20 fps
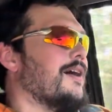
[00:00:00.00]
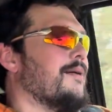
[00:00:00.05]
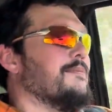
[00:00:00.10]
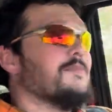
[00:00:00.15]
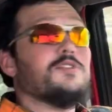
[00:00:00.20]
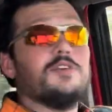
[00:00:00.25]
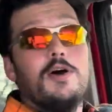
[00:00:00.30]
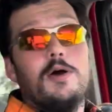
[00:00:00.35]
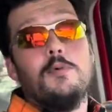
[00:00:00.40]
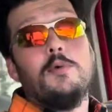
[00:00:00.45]

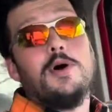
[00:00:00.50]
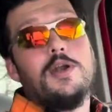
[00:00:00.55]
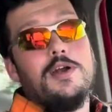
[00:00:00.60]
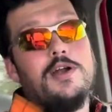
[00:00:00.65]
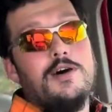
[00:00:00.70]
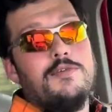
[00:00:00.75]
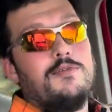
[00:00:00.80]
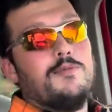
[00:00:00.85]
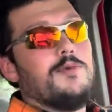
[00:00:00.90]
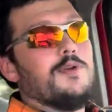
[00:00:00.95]
So I won it
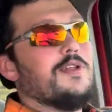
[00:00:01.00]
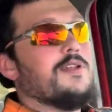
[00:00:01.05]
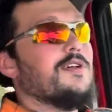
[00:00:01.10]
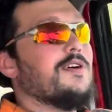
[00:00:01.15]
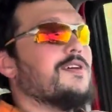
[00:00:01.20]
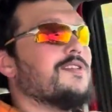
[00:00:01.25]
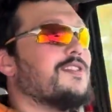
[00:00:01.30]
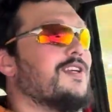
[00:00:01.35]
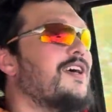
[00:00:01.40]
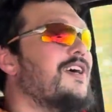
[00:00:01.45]
off of one
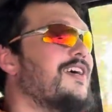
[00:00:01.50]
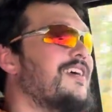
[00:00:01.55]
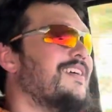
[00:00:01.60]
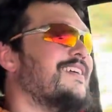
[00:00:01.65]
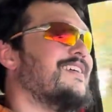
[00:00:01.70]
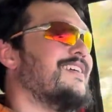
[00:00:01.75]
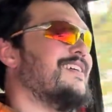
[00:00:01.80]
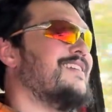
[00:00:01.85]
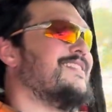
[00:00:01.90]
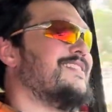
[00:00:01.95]
of those.
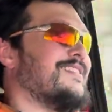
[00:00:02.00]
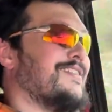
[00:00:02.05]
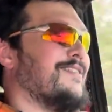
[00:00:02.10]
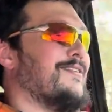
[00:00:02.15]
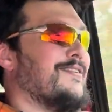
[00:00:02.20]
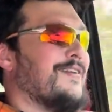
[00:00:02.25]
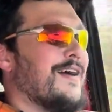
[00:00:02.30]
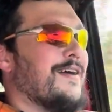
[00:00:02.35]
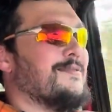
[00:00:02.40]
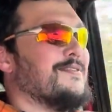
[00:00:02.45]
So
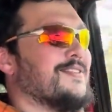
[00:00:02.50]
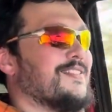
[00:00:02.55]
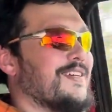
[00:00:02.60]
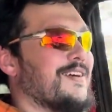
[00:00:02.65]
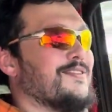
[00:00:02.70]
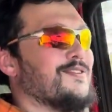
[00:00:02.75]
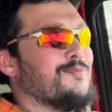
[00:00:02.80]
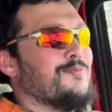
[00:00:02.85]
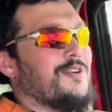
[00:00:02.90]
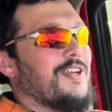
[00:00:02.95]
I
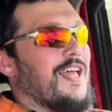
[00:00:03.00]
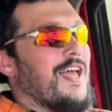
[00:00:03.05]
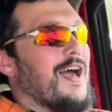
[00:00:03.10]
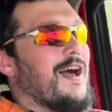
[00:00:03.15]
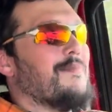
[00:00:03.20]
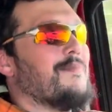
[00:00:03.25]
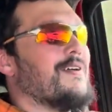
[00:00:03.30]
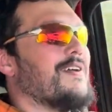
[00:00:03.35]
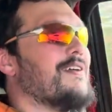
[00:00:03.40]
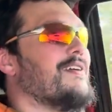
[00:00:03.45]
was pretty
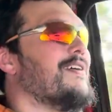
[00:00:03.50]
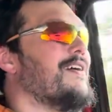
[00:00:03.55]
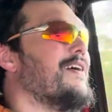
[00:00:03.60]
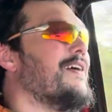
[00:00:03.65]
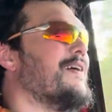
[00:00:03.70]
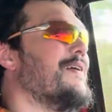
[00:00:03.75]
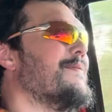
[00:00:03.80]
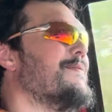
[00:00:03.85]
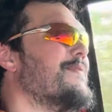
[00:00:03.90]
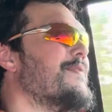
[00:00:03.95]
happy
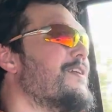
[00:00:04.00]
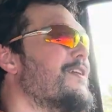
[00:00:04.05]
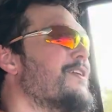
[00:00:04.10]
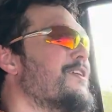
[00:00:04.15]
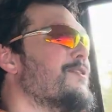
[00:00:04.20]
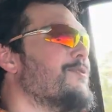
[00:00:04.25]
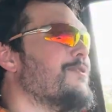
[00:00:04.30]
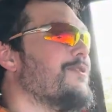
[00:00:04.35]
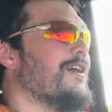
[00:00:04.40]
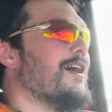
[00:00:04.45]

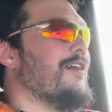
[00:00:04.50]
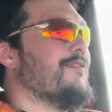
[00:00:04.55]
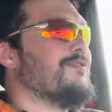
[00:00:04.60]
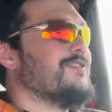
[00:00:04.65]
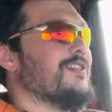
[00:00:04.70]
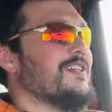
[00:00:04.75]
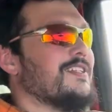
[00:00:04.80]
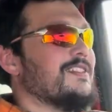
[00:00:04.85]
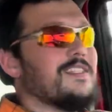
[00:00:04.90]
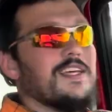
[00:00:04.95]
we'll
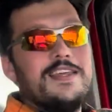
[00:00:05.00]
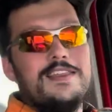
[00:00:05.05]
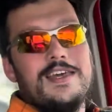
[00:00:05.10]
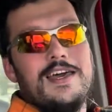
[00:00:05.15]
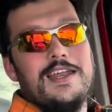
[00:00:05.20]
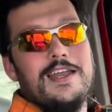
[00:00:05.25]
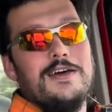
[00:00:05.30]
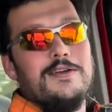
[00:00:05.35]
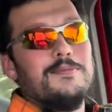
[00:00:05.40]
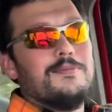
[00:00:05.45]
have to take
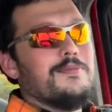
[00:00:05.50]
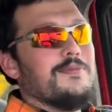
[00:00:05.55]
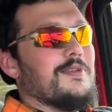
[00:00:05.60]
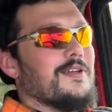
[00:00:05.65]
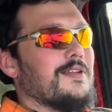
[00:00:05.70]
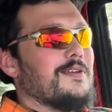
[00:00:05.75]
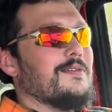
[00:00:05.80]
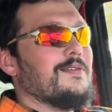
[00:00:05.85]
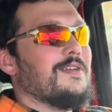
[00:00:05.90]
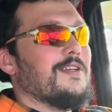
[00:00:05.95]
that out
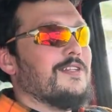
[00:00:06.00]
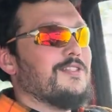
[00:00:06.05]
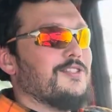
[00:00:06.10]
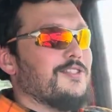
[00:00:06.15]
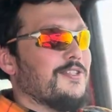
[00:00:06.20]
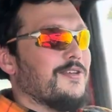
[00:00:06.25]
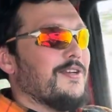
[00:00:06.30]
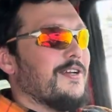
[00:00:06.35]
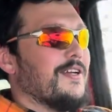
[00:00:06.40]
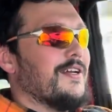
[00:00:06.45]
and
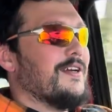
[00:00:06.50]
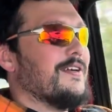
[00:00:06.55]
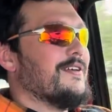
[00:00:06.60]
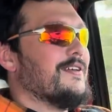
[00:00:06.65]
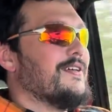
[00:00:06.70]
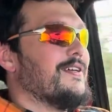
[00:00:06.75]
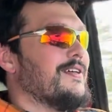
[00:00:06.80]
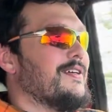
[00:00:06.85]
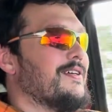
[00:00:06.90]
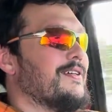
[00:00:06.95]
shoot it here
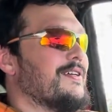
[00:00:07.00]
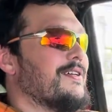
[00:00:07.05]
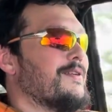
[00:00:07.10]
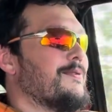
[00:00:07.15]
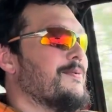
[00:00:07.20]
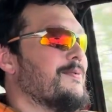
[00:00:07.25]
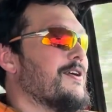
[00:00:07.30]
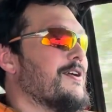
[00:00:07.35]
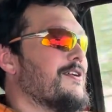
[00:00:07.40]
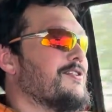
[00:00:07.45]
in
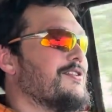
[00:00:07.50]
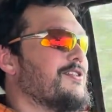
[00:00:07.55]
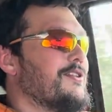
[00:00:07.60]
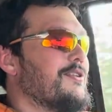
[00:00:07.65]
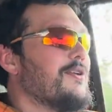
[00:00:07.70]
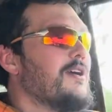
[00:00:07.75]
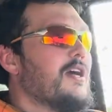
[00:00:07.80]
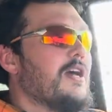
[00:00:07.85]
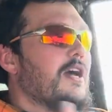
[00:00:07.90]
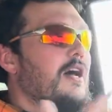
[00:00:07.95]
a week or two.